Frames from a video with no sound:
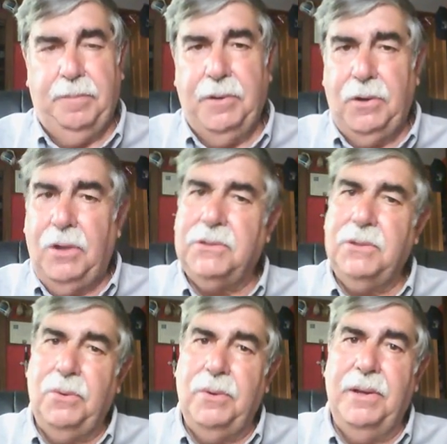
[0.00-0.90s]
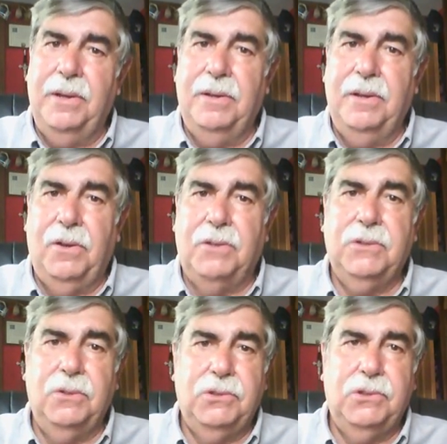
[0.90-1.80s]
also it
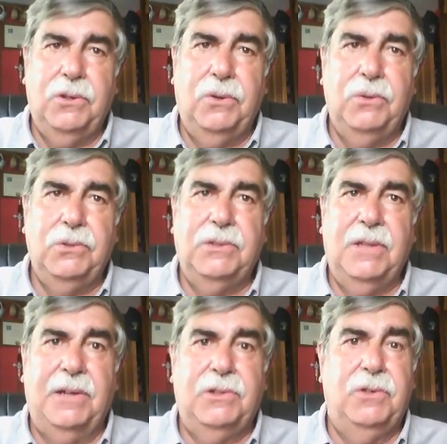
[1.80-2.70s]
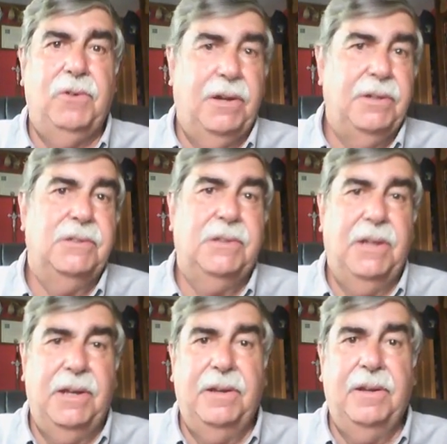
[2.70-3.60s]
also shows that you're honest
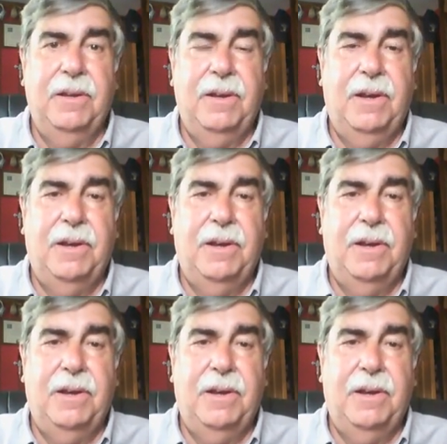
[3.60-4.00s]
and